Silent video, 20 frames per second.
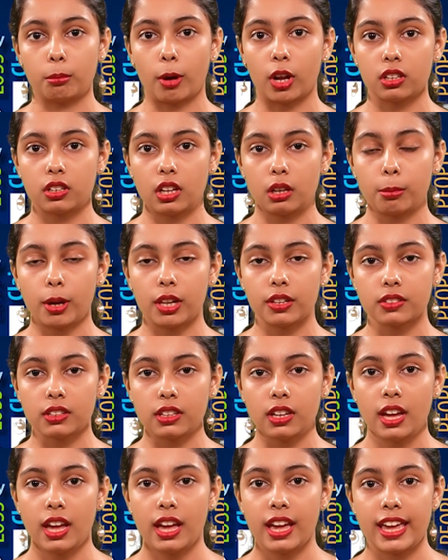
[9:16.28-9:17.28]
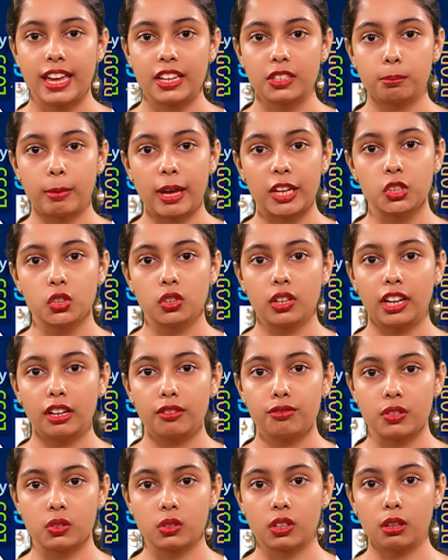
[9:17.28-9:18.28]
monetary policy. Expansionary
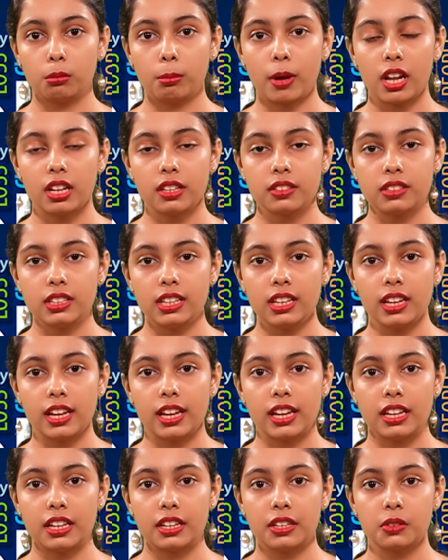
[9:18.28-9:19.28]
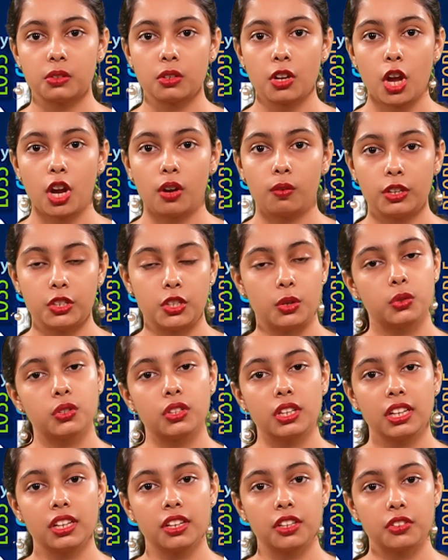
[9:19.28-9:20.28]
fiscal policy is
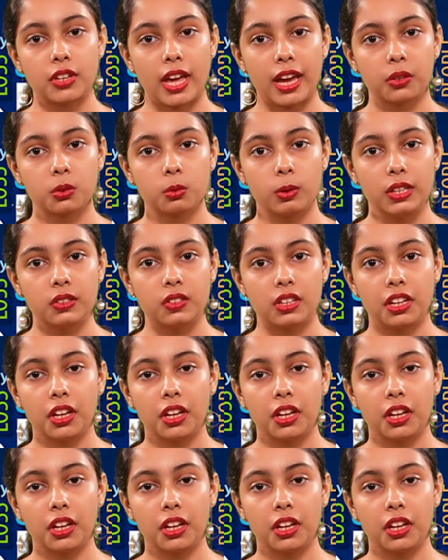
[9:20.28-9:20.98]
reducing tax rates and